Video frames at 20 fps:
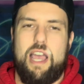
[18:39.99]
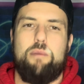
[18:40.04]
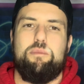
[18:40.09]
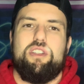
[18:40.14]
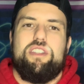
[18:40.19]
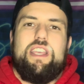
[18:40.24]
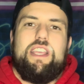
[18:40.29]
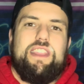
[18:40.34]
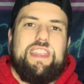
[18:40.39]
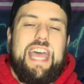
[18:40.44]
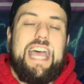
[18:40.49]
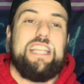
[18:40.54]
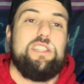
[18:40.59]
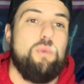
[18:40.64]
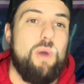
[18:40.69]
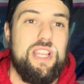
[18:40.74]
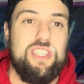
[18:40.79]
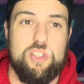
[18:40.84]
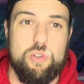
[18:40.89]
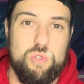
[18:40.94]
I'm just saying that's
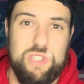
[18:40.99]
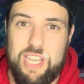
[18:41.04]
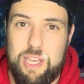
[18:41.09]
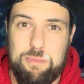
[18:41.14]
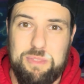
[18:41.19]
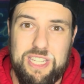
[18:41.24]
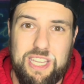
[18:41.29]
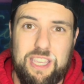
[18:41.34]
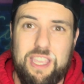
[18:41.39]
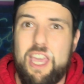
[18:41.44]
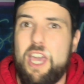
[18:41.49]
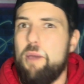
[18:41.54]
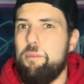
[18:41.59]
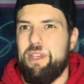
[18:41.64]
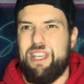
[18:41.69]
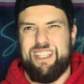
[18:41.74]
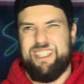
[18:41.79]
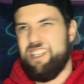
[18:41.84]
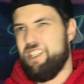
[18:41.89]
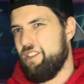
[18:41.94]
why it's so tempting,
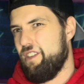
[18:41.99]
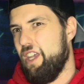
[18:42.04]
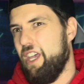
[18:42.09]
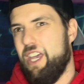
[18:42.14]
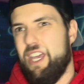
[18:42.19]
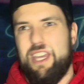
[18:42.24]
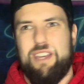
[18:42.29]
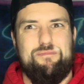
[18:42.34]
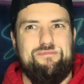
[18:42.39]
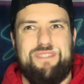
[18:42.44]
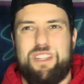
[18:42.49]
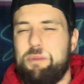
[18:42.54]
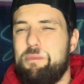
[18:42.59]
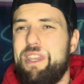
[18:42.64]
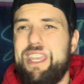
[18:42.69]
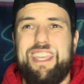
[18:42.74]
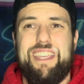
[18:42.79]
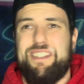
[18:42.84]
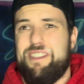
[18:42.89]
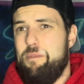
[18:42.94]
because to
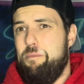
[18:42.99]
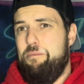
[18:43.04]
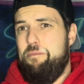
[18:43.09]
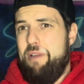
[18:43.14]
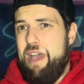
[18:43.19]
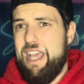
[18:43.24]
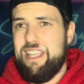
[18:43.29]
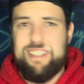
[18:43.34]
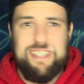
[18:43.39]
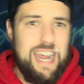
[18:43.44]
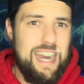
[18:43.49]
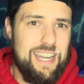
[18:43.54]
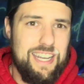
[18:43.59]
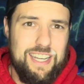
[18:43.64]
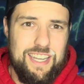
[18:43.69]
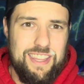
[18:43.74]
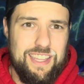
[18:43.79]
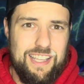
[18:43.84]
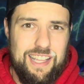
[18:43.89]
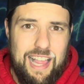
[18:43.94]
me, he's the best tight
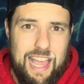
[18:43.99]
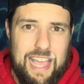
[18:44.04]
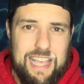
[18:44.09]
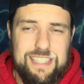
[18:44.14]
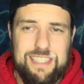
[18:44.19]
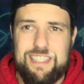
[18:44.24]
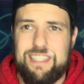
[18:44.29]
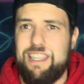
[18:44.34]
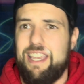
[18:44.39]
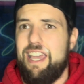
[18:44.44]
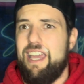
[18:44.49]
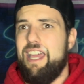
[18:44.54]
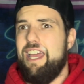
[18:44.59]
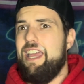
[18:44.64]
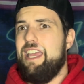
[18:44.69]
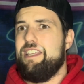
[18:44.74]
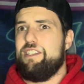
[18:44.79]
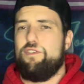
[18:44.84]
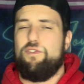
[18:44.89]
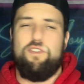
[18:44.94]
end in the class.
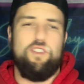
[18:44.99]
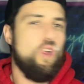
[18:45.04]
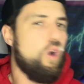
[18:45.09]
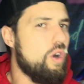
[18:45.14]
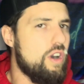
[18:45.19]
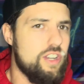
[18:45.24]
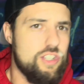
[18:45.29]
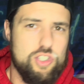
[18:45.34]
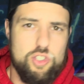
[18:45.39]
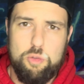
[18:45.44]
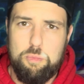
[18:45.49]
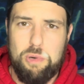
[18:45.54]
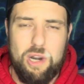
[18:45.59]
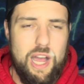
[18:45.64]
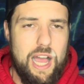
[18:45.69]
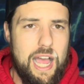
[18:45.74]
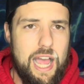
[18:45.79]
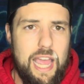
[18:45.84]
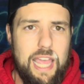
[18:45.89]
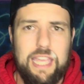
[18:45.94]
His floor is super
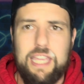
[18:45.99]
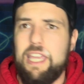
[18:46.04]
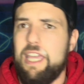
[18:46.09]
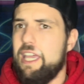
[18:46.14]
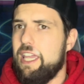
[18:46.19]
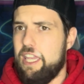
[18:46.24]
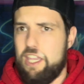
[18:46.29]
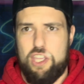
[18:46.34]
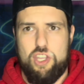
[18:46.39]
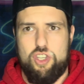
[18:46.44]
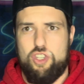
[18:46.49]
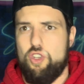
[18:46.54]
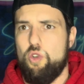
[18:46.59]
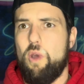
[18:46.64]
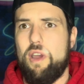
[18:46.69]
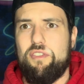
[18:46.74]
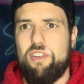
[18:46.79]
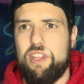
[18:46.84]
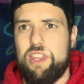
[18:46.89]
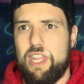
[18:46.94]
high. He can do
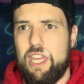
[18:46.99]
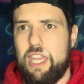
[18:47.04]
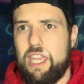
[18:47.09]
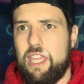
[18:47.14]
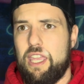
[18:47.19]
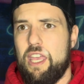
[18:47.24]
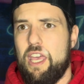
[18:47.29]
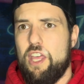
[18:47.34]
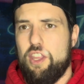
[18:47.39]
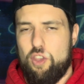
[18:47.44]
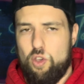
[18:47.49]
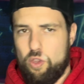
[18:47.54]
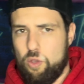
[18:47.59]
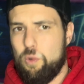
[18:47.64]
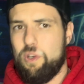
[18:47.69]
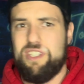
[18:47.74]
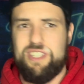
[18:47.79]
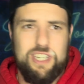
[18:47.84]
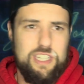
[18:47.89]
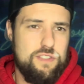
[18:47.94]
everything. The only
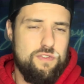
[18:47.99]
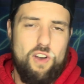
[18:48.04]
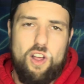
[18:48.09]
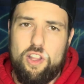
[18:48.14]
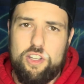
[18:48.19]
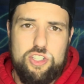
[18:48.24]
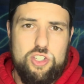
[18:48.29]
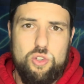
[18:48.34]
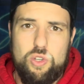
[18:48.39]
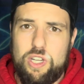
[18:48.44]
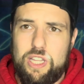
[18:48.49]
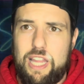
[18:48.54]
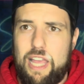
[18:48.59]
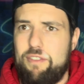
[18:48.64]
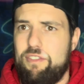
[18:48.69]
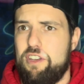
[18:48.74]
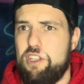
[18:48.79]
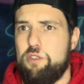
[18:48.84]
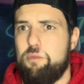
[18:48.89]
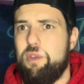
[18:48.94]
reason he's fallen to at
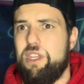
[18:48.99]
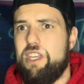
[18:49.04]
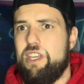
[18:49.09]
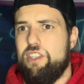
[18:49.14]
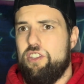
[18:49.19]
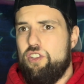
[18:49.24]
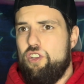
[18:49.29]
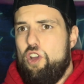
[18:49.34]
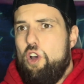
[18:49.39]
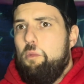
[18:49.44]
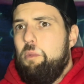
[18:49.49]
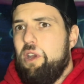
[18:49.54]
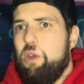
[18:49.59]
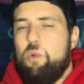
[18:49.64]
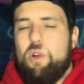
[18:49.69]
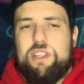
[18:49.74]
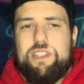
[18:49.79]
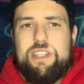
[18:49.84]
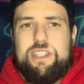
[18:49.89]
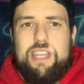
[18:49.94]
11 is because nobody
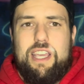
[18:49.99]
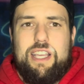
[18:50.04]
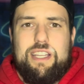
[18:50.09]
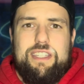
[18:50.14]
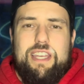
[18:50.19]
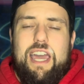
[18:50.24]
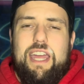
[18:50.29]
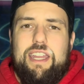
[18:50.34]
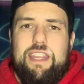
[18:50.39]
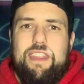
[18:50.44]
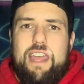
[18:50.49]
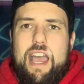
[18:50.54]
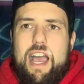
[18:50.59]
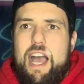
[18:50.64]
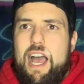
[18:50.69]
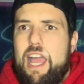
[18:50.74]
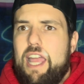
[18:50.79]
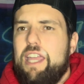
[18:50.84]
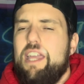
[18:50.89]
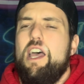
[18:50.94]
wants to take a tight end that
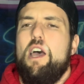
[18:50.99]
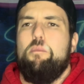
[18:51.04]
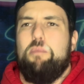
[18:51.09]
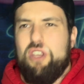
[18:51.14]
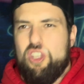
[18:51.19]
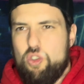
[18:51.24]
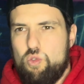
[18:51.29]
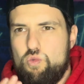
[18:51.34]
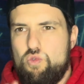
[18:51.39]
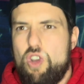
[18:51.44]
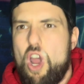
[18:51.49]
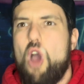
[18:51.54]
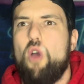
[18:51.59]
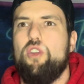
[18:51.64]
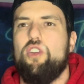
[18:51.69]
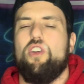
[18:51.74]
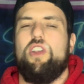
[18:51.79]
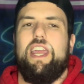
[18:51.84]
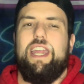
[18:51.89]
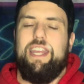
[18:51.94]
high, but you know
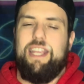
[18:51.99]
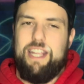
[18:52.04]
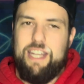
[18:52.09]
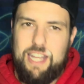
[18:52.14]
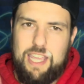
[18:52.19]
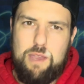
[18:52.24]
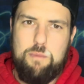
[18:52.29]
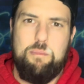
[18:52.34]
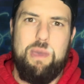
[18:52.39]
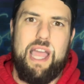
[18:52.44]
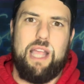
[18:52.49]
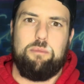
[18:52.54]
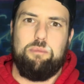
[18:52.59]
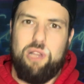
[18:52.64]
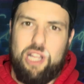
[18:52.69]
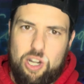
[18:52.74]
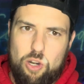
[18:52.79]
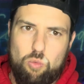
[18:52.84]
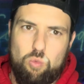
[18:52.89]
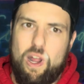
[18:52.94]
you're getting an impact
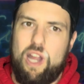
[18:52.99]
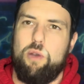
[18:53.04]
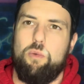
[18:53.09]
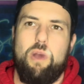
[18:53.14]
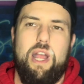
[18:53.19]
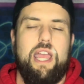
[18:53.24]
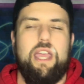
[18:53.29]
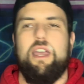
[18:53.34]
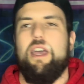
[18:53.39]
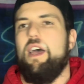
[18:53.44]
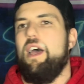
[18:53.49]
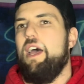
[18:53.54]
player right away.